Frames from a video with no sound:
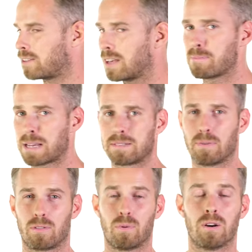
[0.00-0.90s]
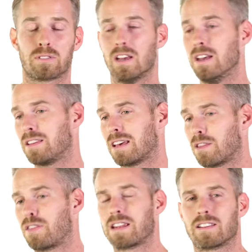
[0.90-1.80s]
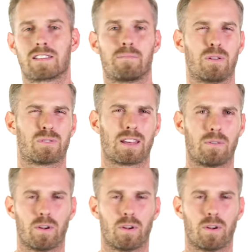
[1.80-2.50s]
So you get the best of both worlds, you get the thickness, but you also get the